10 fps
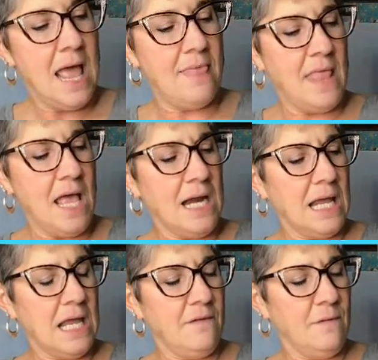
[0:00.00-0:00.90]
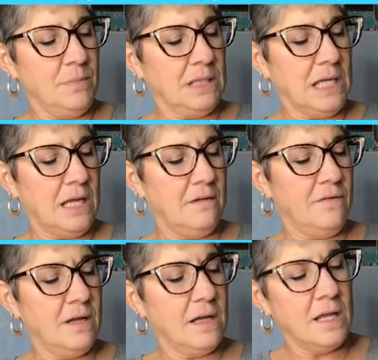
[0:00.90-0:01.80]
And then I even
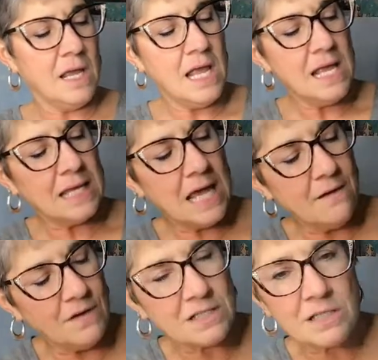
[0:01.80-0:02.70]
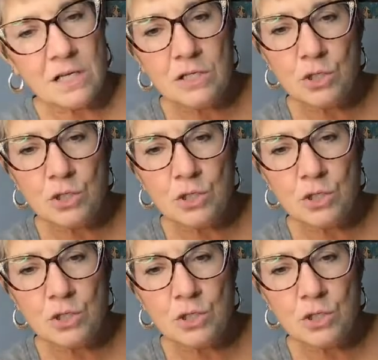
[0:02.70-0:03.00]
believe canvas